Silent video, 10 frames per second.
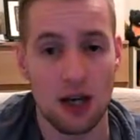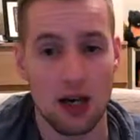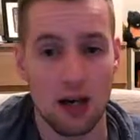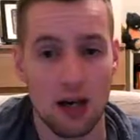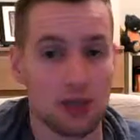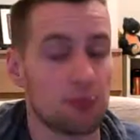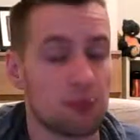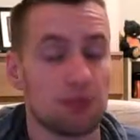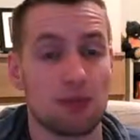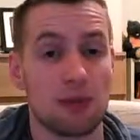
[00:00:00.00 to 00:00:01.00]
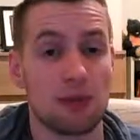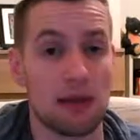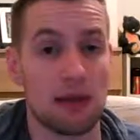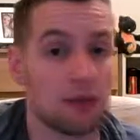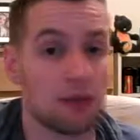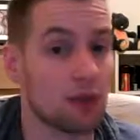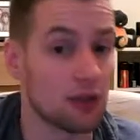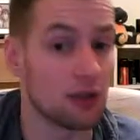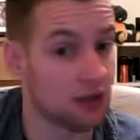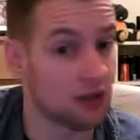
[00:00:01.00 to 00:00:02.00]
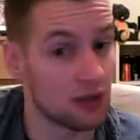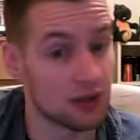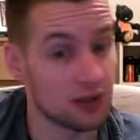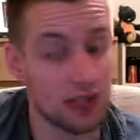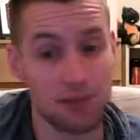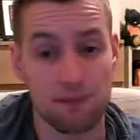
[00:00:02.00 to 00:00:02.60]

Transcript: which is the main reason why I lost the last game.